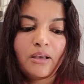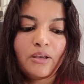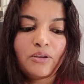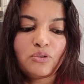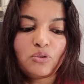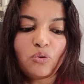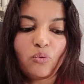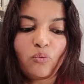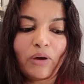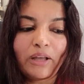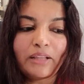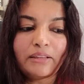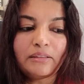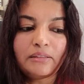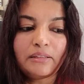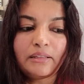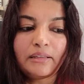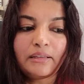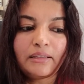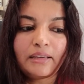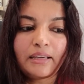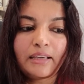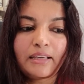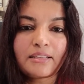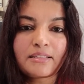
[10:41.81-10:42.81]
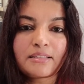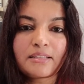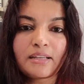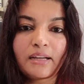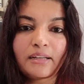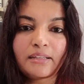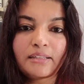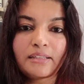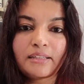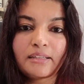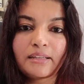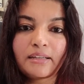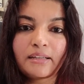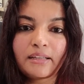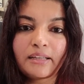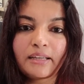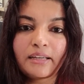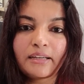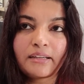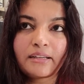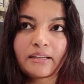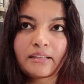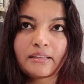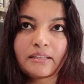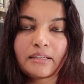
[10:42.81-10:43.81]
So one thing is that
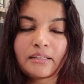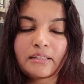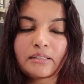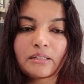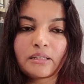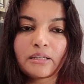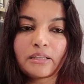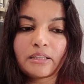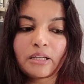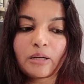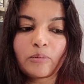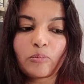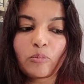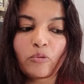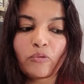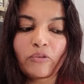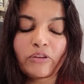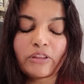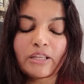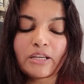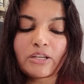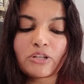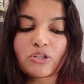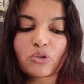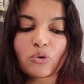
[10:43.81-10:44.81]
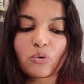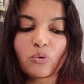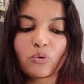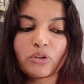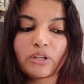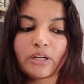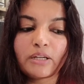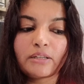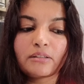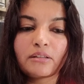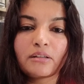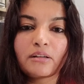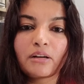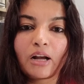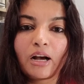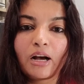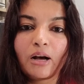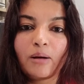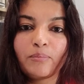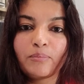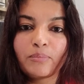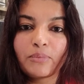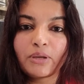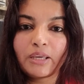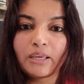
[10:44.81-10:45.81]
here in that movie they show that
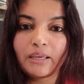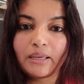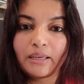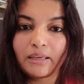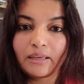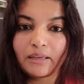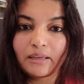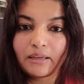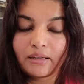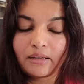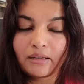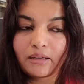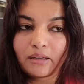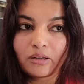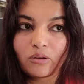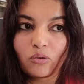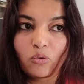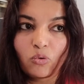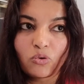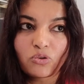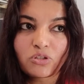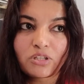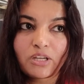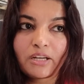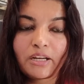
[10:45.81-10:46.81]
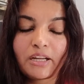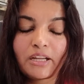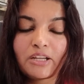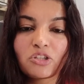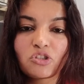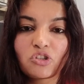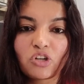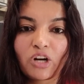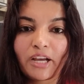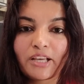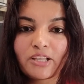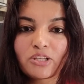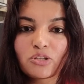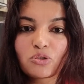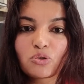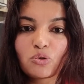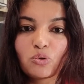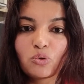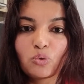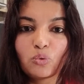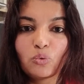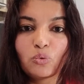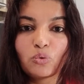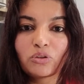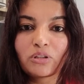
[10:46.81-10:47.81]
Ram, he goes and he tries
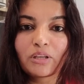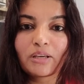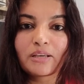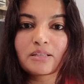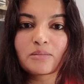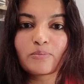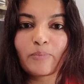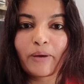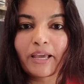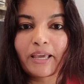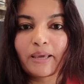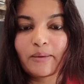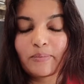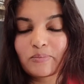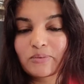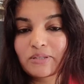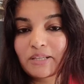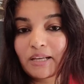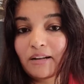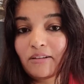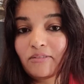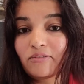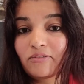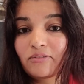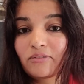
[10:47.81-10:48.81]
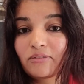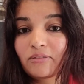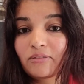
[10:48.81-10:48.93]
to do things by himself,